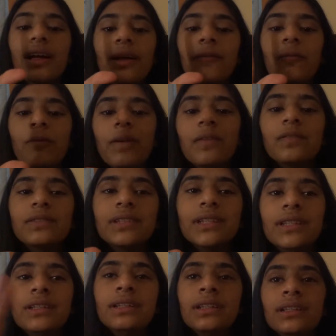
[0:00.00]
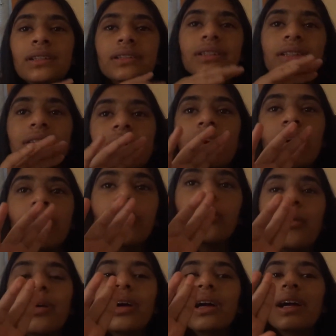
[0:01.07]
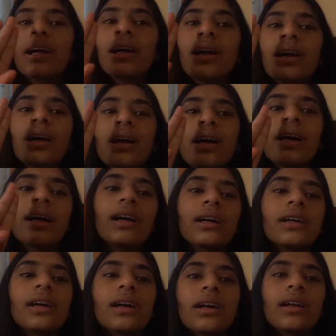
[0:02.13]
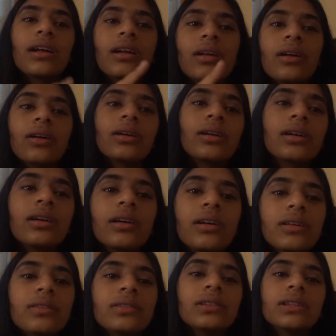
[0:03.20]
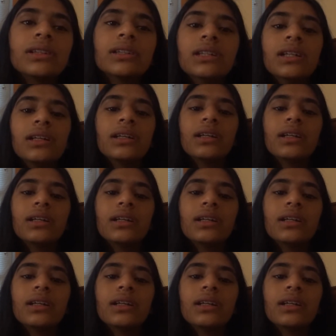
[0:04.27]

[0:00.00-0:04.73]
I'm fifteen, so I got it all covered.